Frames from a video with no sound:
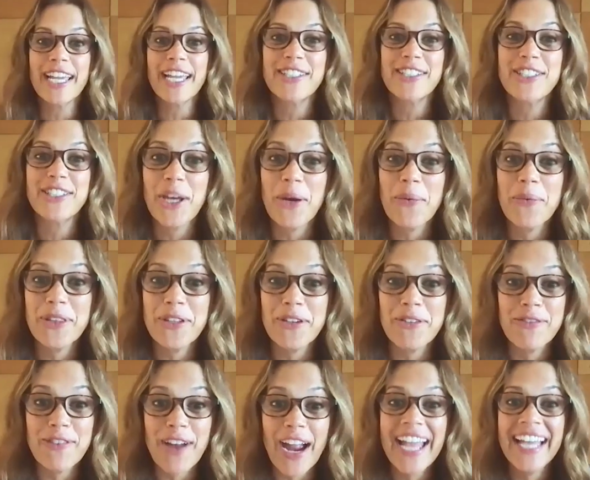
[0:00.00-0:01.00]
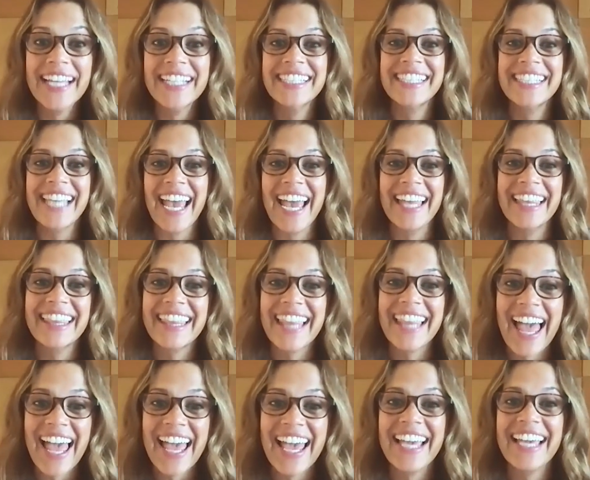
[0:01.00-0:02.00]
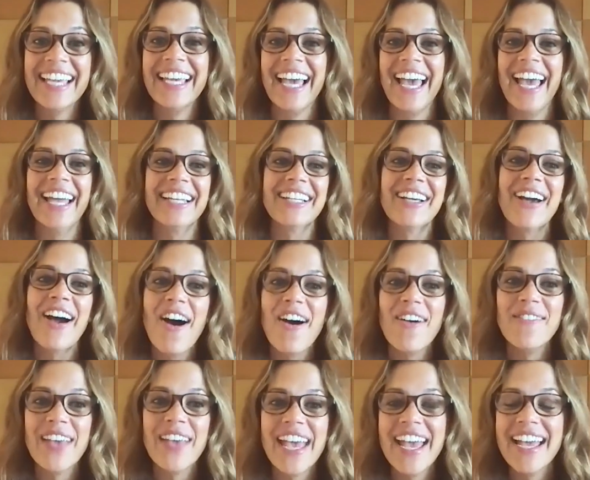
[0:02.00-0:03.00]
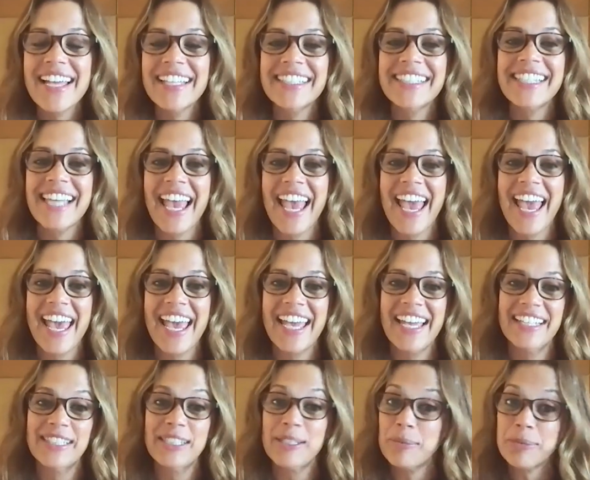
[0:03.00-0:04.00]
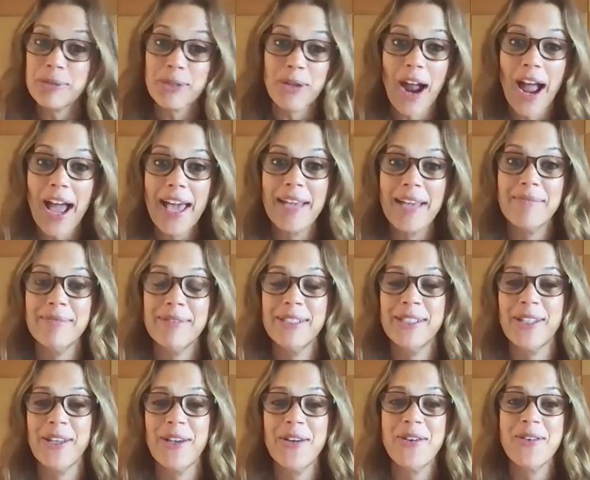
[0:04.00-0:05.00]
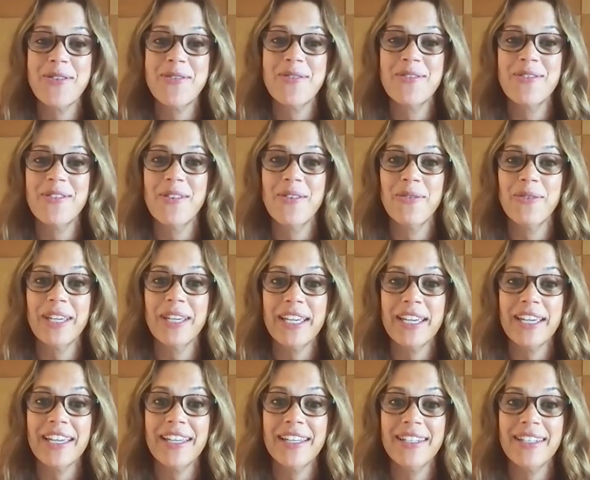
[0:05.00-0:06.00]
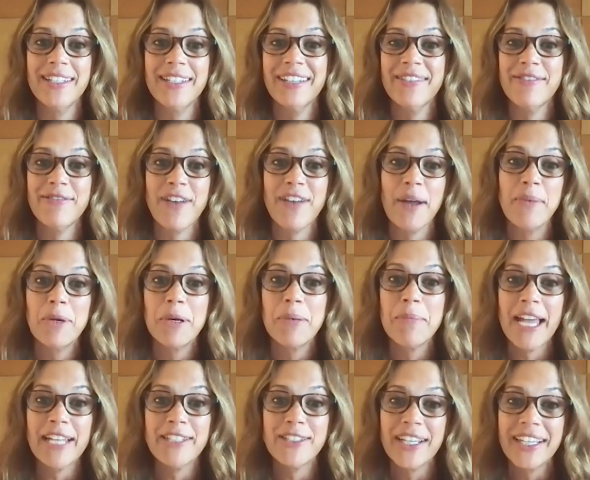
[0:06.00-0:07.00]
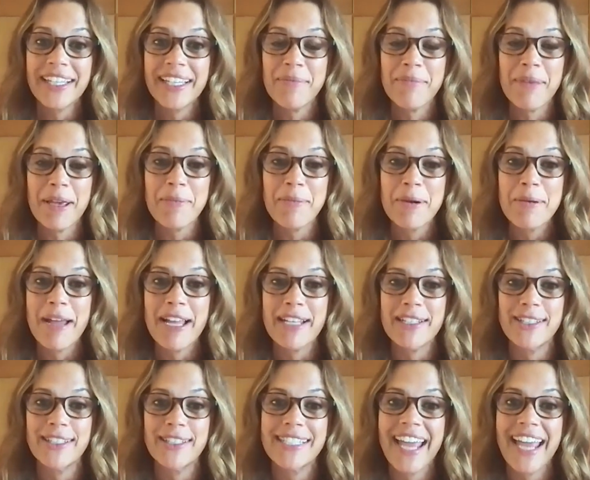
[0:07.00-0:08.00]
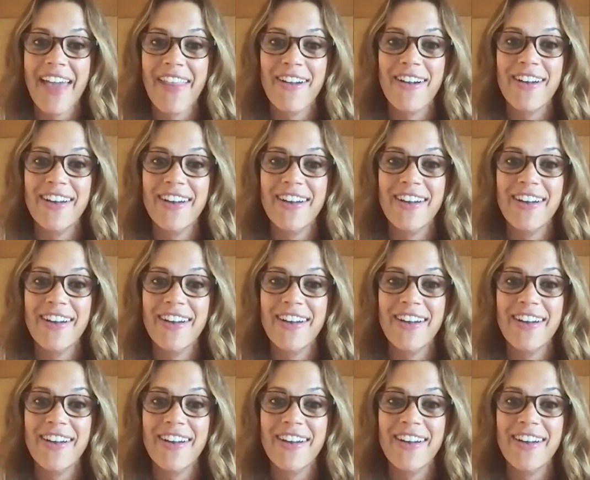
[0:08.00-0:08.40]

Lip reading: to share with your friends, and like and comment and subscribe, so we can find more magic and make more magic together.